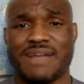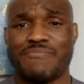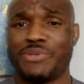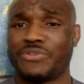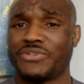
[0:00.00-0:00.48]

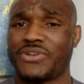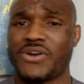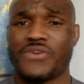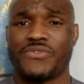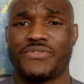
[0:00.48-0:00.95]
built to
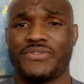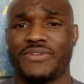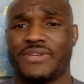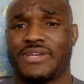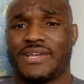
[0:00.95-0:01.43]
go,
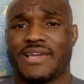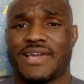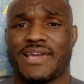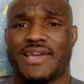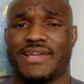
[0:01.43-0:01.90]

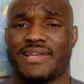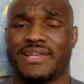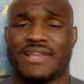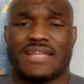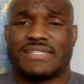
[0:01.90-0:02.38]

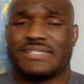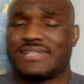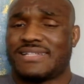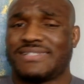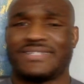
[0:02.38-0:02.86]
and
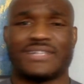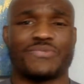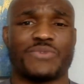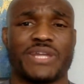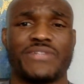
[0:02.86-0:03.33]

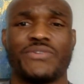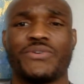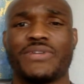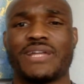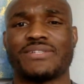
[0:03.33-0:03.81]
that's what I
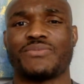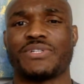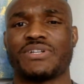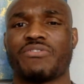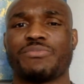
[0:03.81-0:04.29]
do, and that's
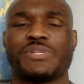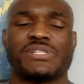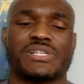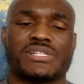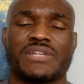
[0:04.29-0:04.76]
what's always been
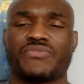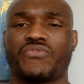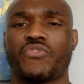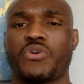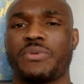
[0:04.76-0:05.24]
successful
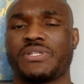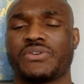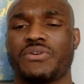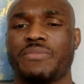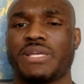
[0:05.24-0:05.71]
for me.
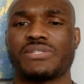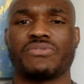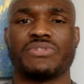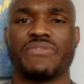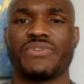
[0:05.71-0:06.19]
So it makes
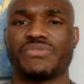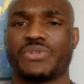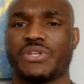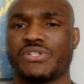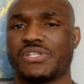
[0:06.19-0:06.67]
no difference
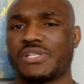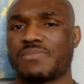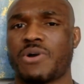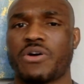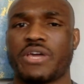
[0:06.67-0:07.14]
whether it's in a
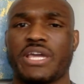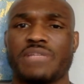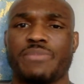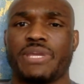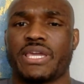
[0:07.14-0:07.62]
small
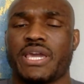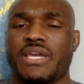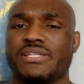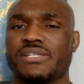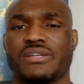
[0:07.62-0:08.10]
cage, big
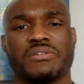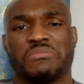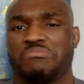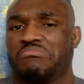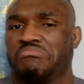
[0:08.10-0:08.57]
cage.
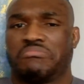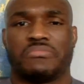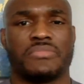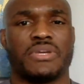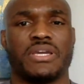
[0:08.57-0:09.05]

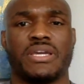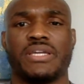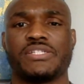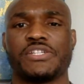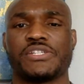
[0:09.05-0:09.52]

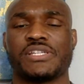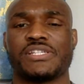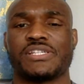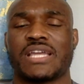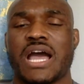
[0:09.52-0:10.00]
It
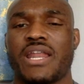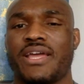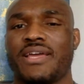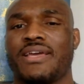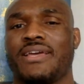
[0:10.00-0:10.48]
just kind
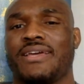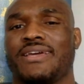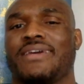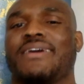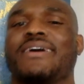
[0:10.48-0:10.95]
of,
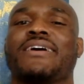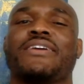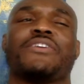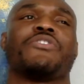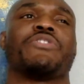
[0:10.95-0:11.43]

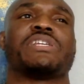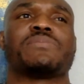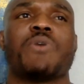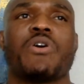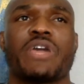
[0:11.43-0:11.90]
you know, that
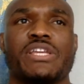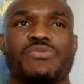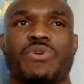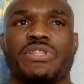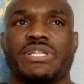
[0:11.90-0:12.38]
small
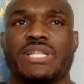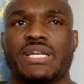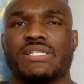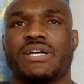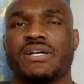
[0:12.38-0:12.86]
cage. One thing
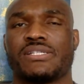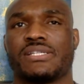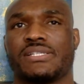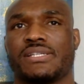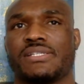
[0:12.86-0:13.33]
that it does
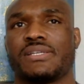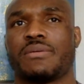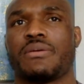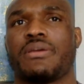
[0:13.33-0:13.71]
is it